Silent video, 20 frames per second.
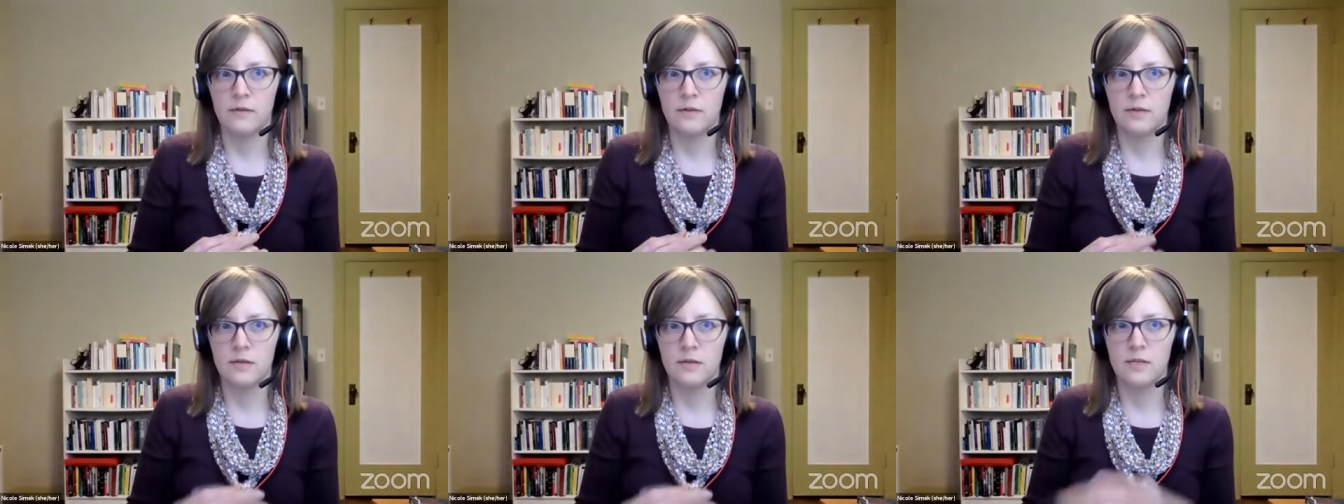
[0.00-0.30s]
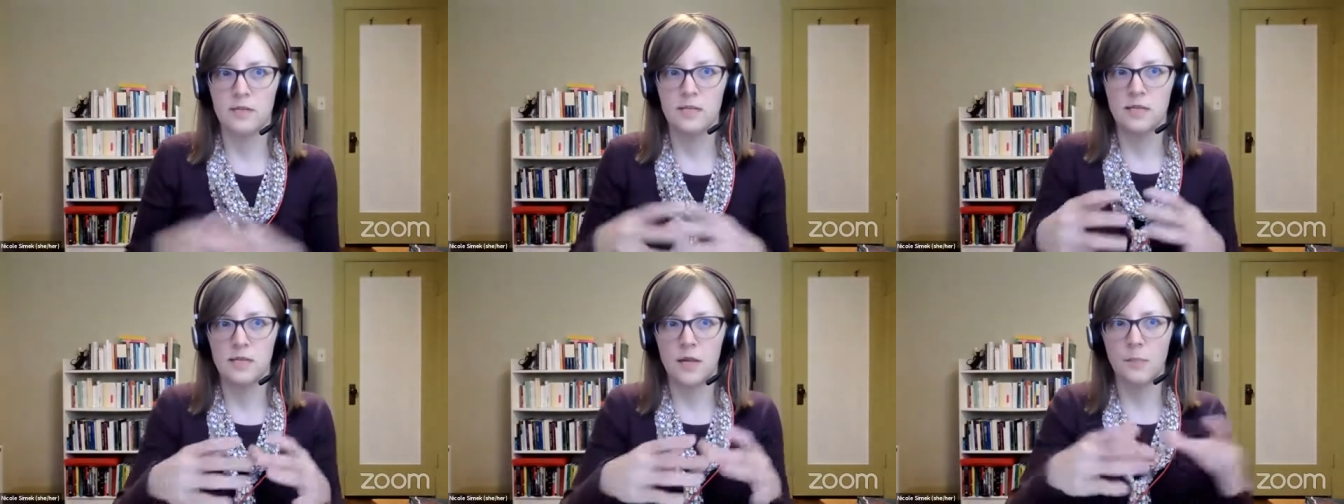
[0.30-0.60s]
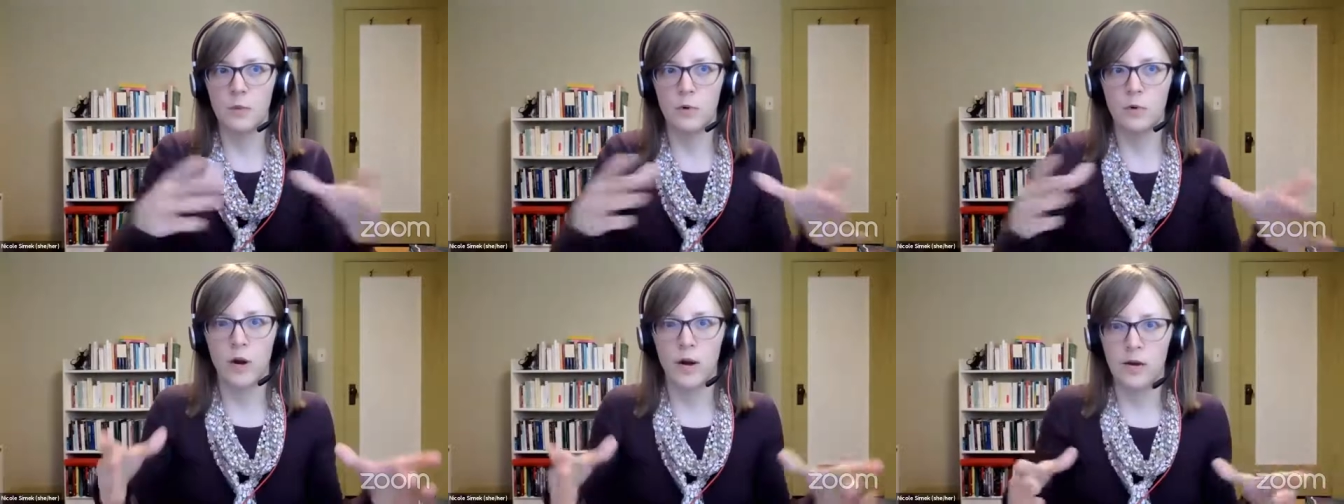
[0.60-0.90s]

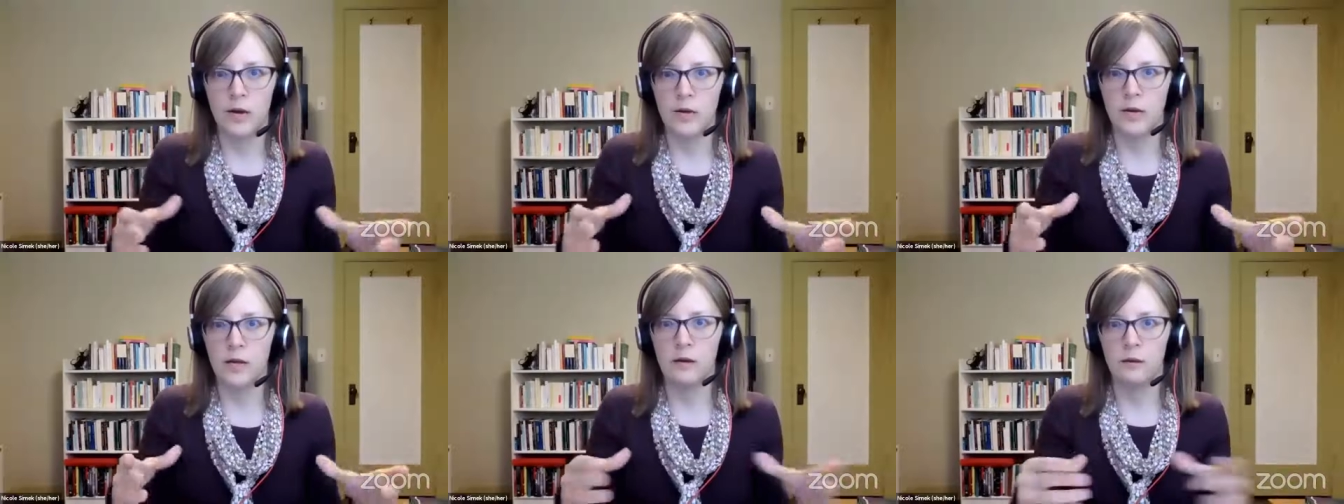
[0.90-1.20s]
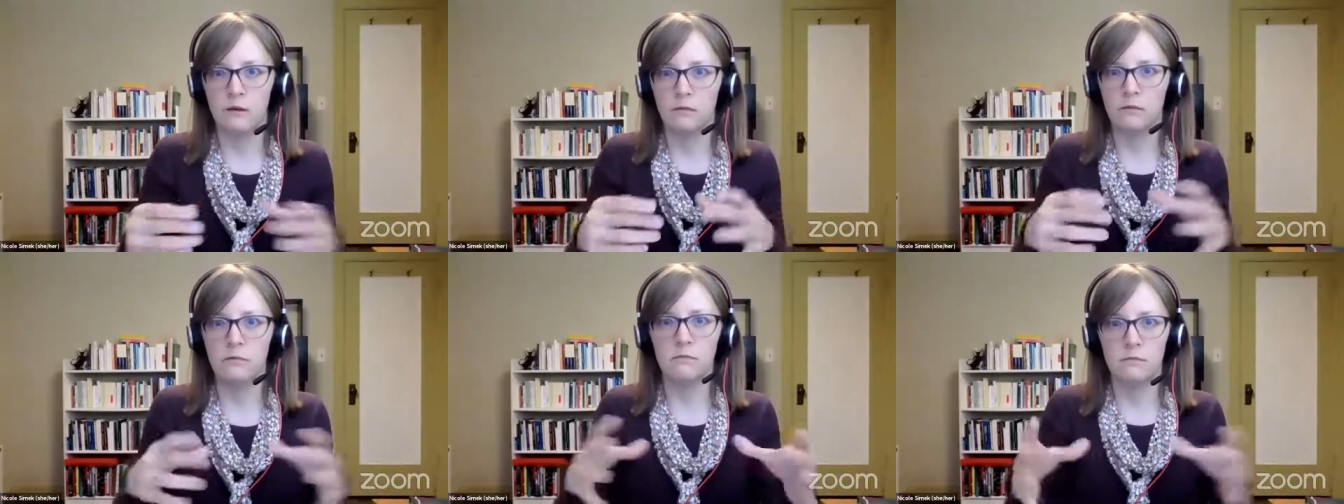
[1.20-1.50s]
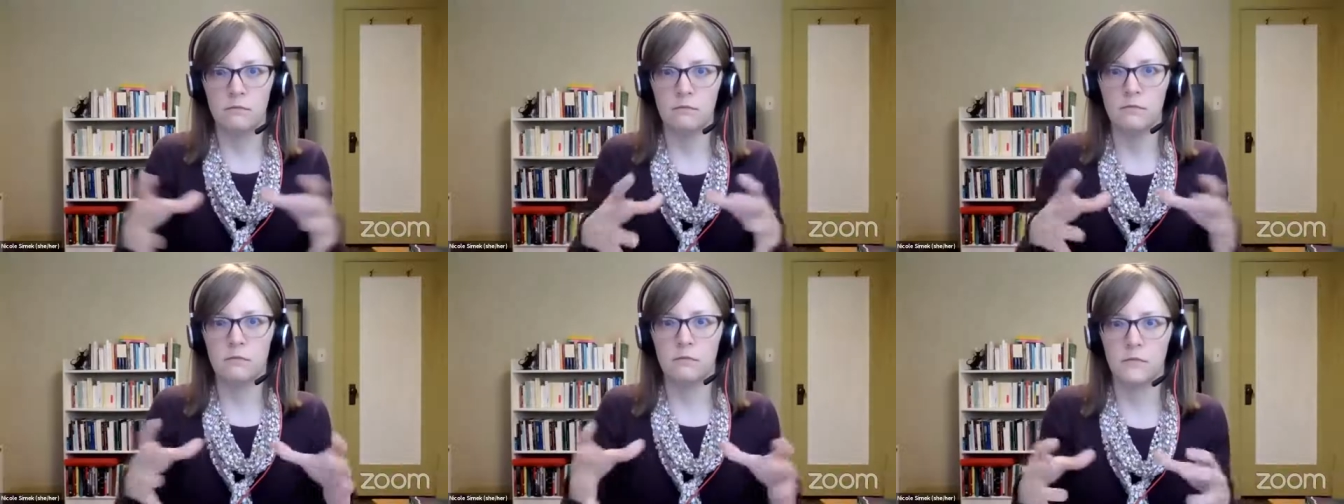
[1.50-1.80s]
separating,
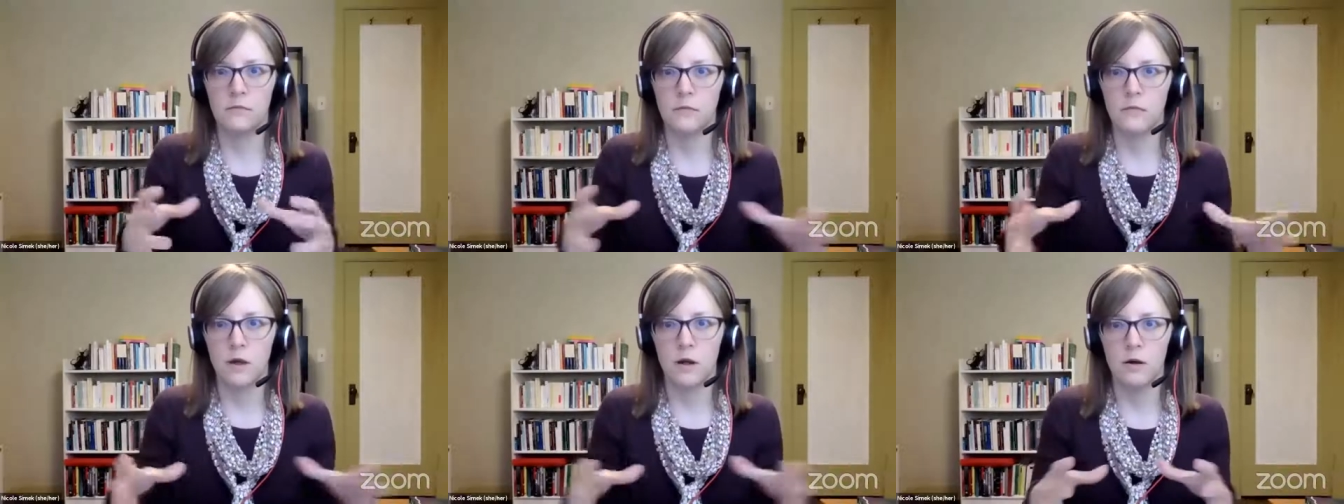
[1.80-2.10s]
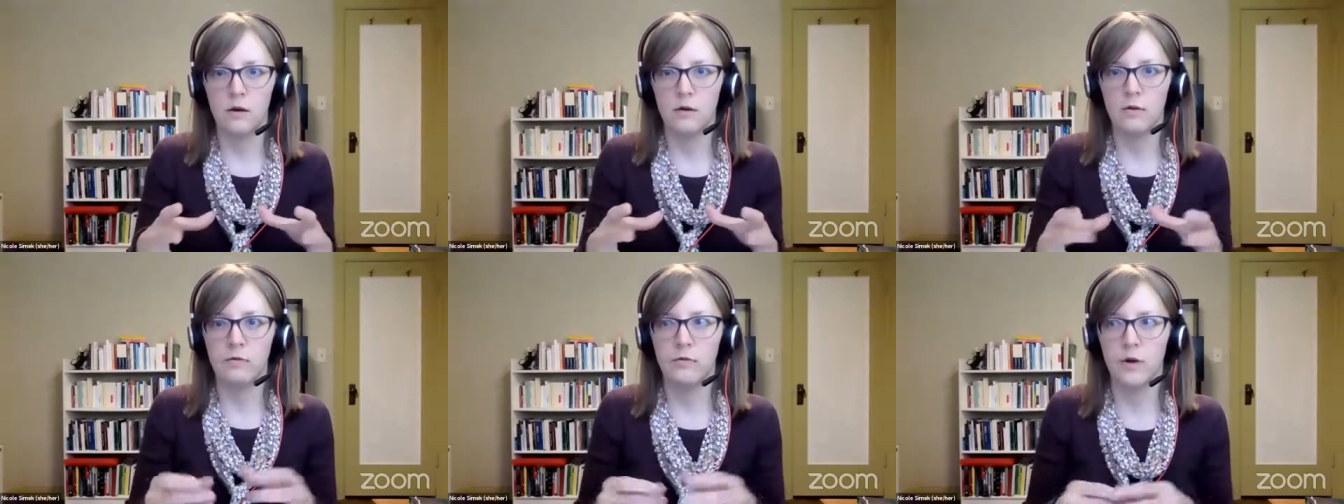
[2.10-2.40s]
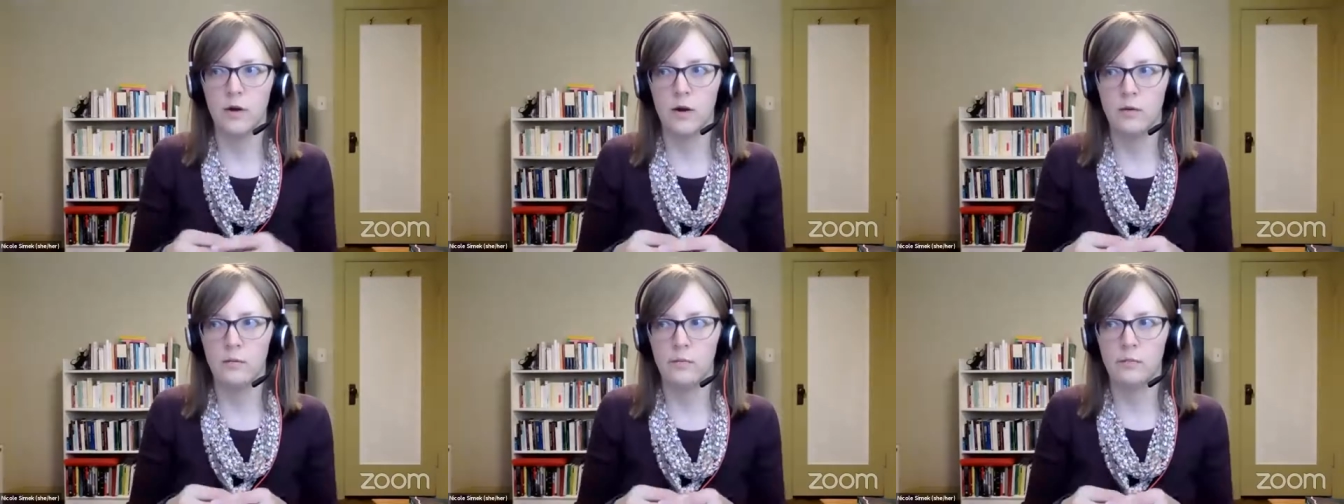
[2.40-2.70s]
of
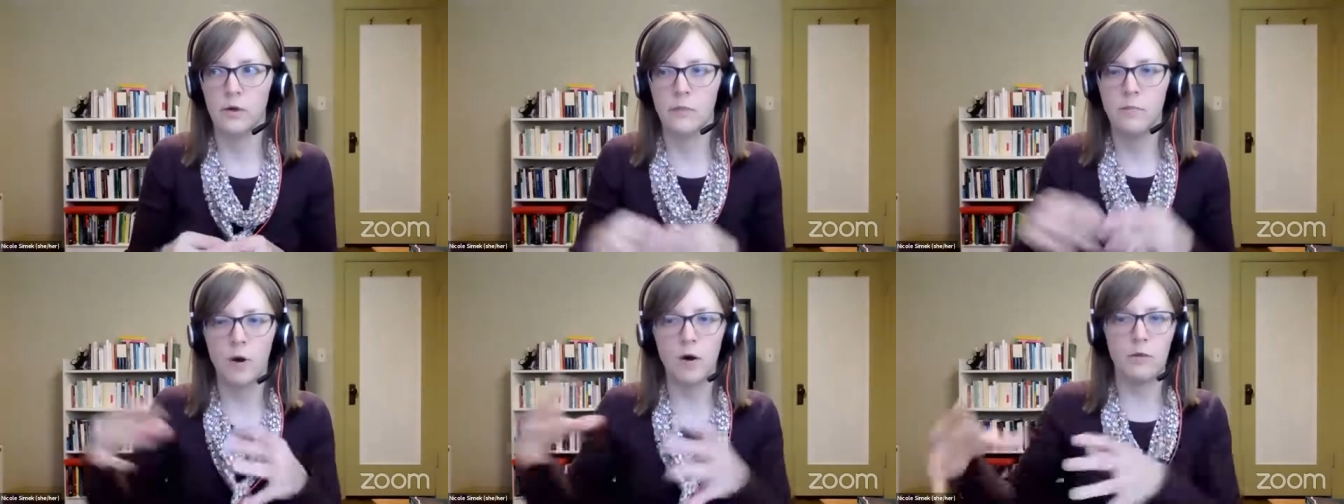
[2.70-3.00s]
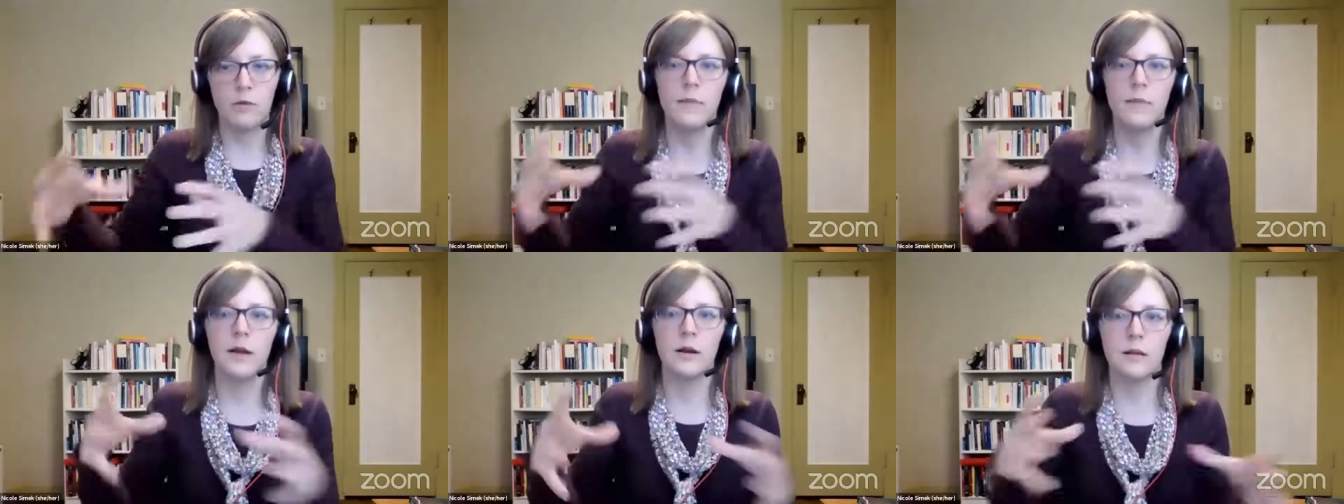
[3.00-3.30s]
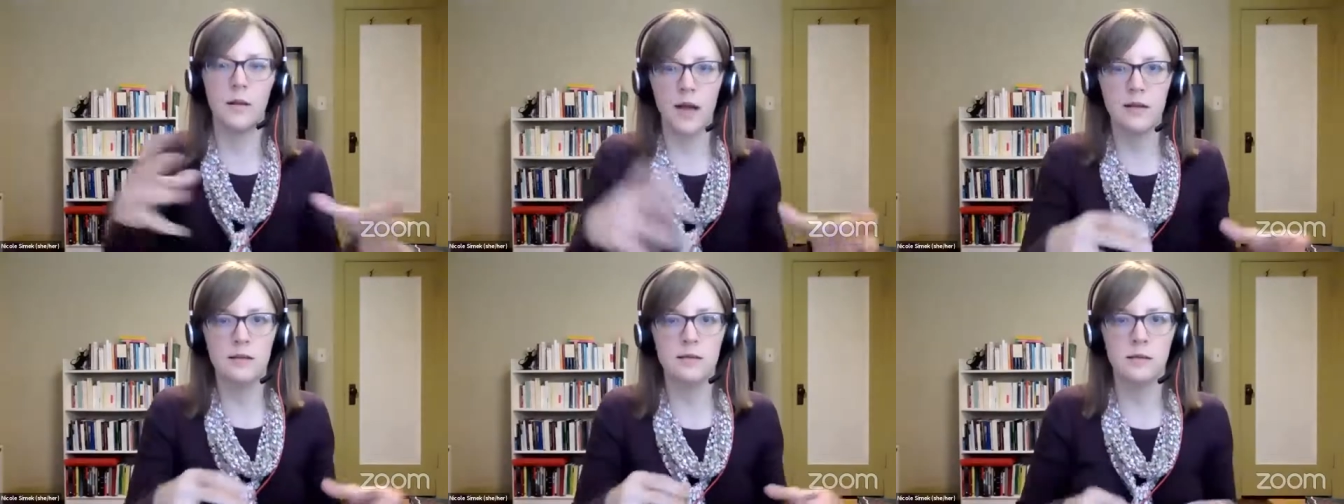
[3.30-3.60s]

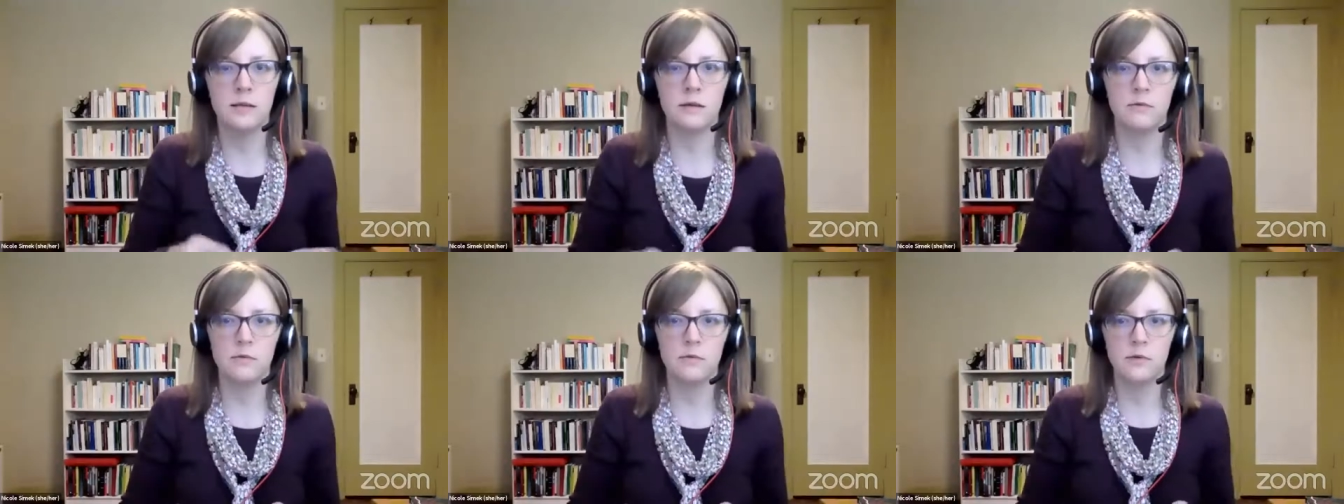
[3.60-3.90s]
compartmentalizing.